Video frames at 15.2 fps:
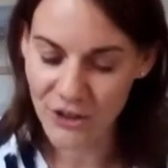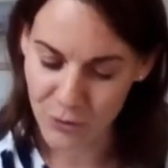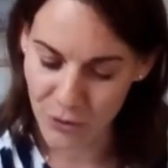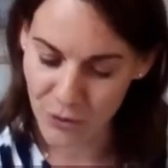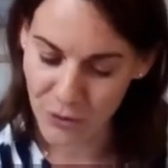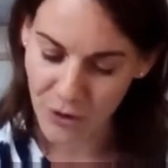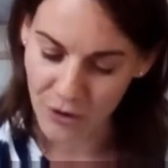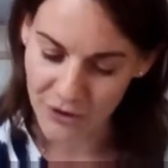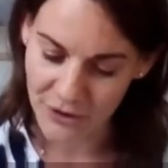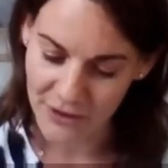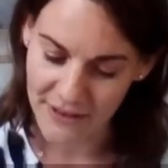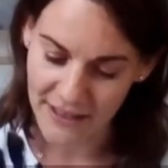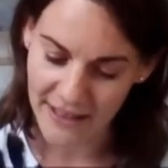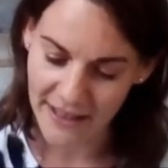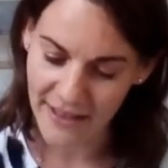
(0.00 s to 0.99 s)
you also
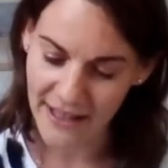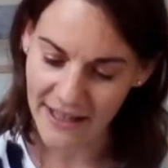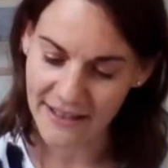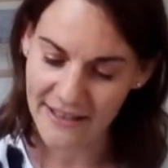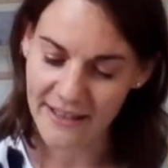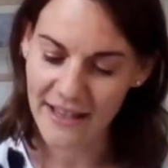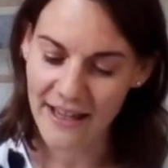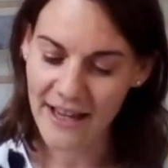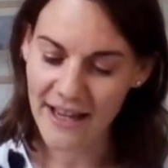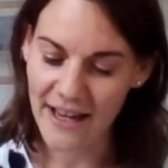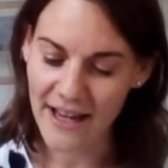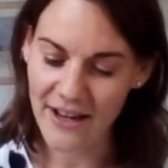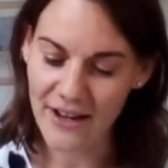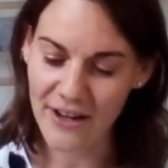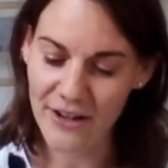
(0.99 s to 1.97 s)
said that
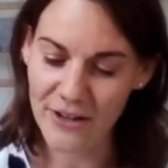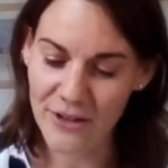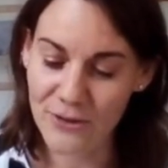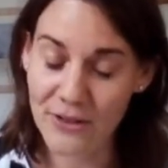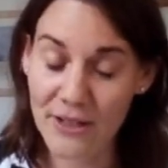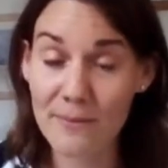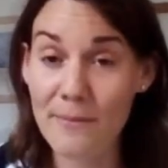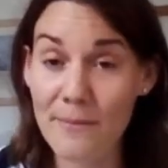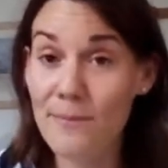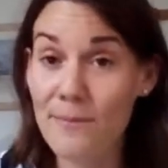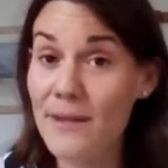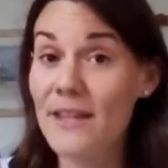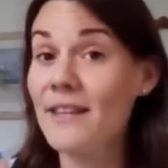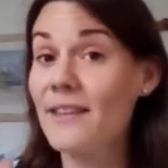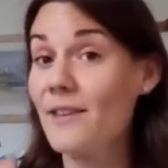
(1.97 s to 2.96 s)
you said
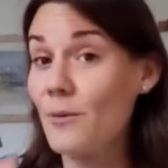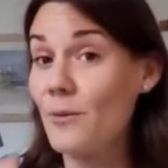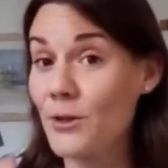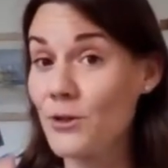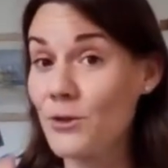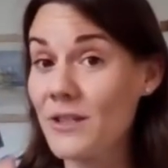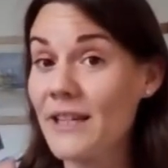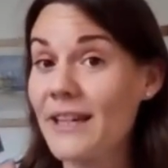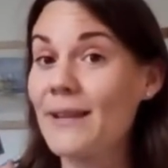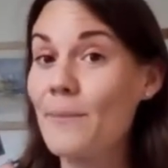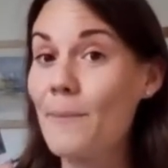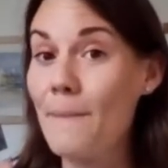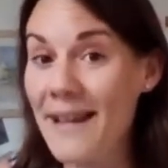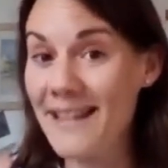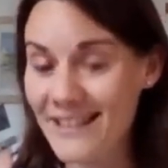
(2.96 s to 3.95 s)
maybe the opportunity can
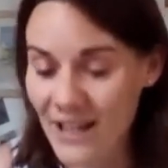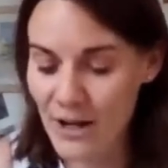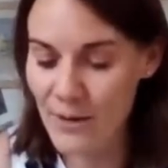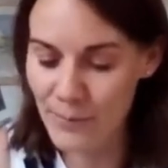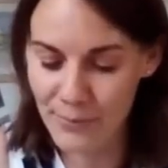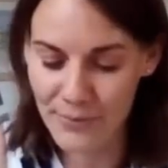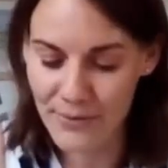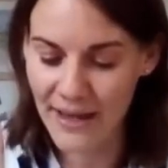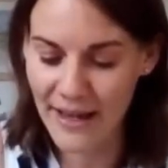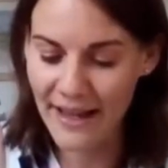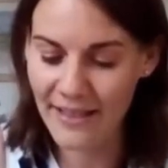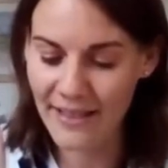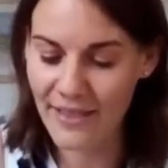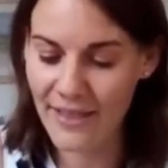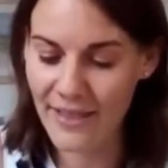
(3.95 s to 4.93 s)
mess up,
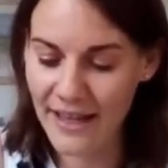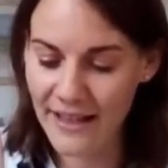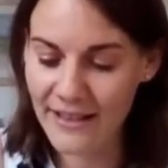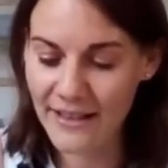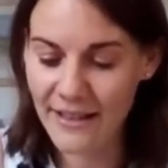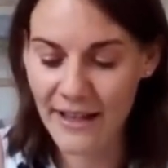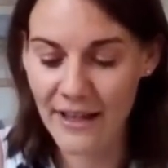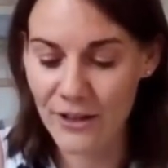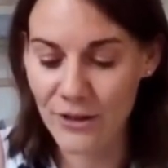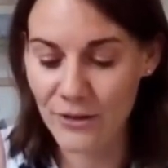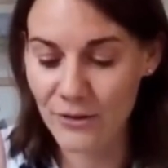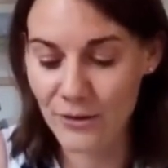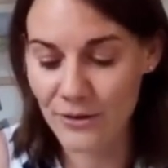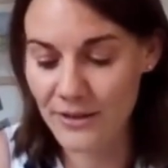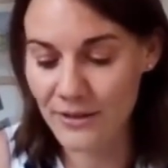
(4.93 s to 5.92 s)
and then
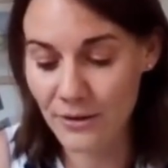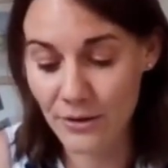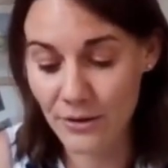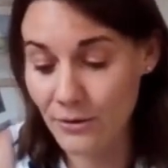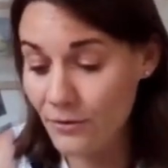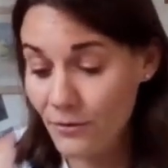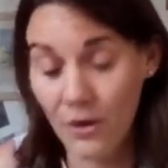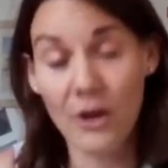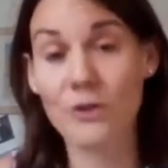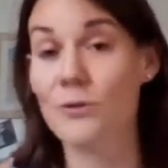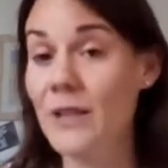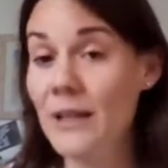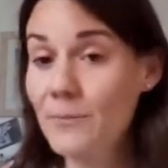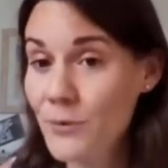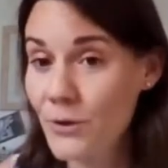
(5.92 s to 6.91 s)
you've got to
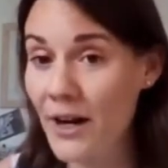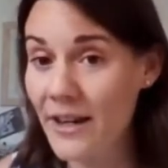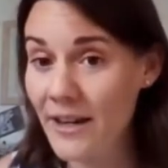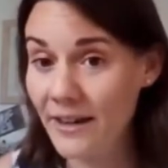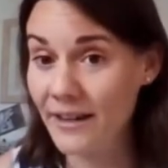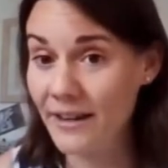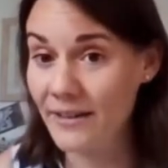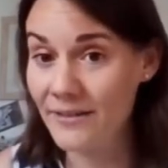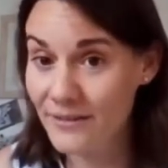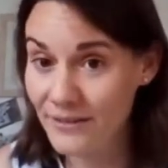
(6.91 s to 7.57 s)
keep trying.